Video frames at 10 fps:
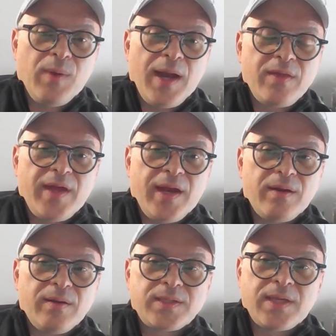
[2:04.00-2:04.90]
while
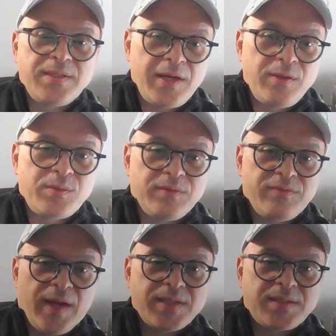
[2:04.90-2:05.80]
they're continuing to
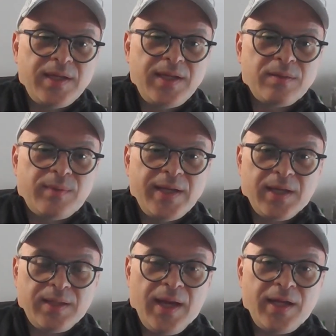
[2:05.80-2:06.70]
invest in the right
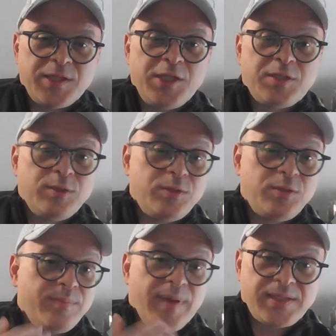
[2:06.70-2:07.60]
technology to
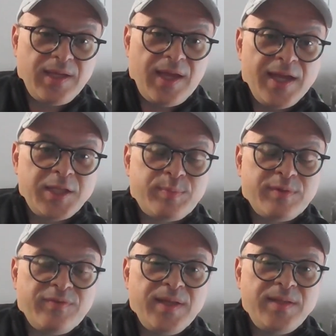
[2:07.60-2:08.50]
do the best they can to
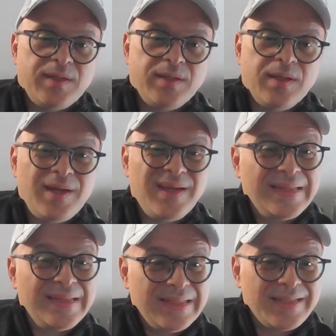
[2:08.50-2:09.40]
prevent it,
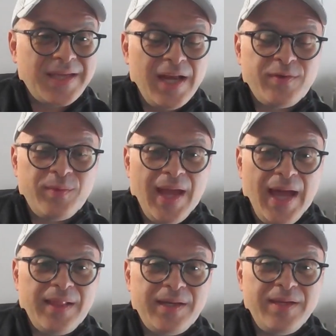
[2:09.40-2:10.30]
it's kind of a
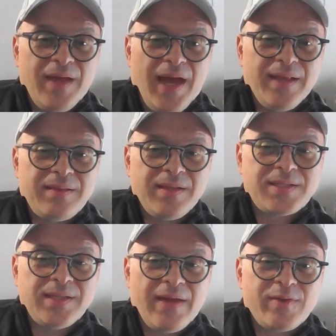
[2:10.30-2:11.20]
reality that
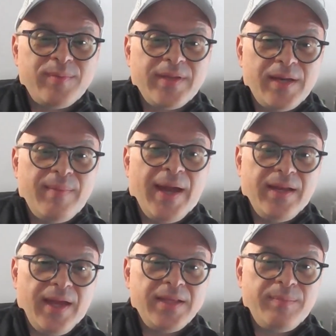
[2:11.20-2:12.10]
it's inevitable that it
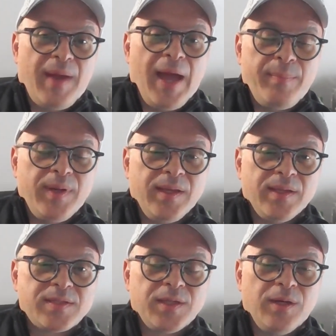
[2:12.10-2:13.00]
might end up happening.
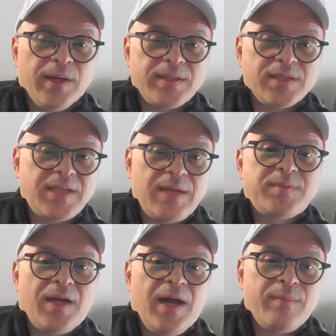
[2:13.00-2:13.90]
And so at the
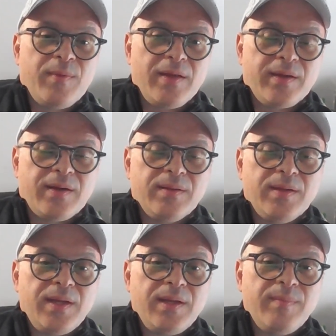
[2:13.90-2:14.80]
same time, while they're
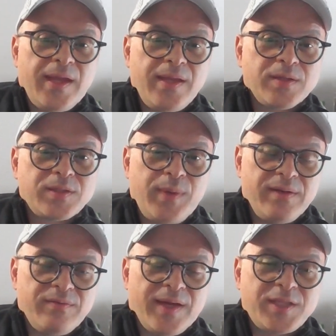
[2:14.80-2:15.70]
making those
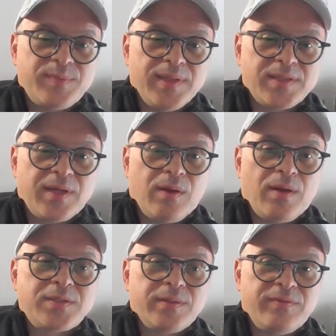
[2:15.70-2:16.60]
great investments, they're
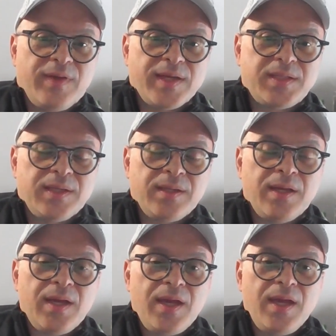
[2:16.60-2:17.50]
also
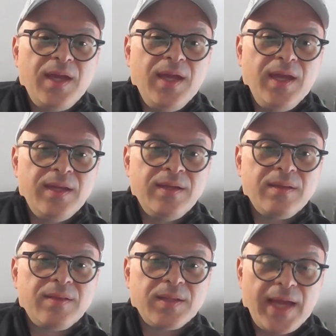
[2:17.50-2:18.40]
investing in
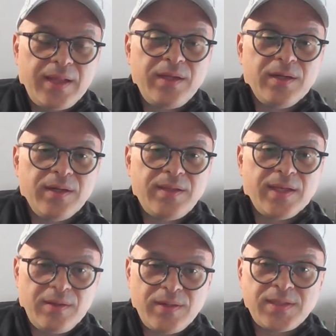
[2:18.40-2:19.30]
the likelihood
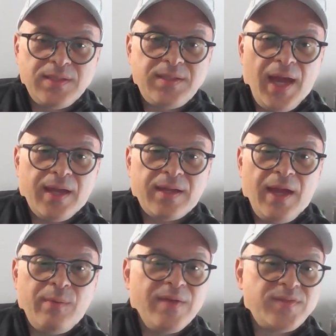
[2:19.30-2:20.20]
that there is an attack
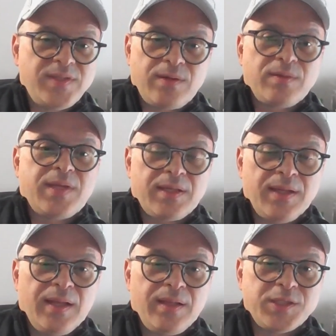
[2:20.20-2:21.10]
and we have zero
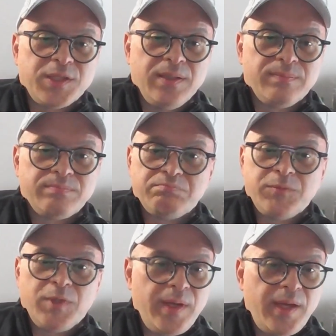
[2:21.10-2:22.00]
technology,
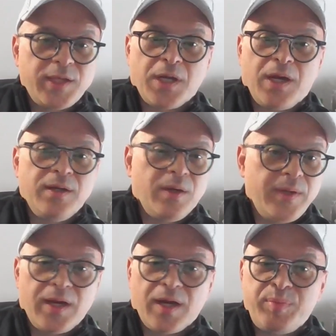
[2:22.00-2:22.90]
no EHR, no
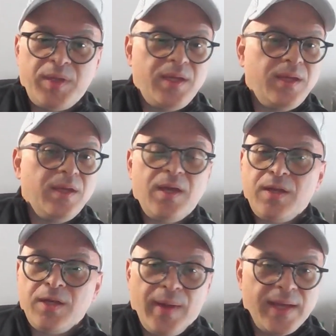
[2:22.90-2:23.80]
ERP,
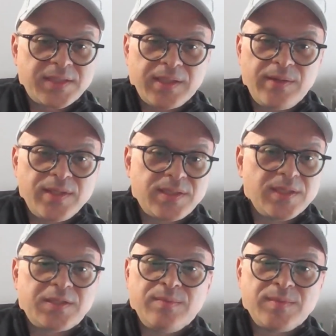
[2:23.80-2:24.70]
no ancillary
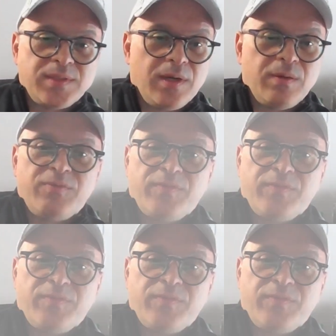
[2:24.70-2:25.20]
systems, no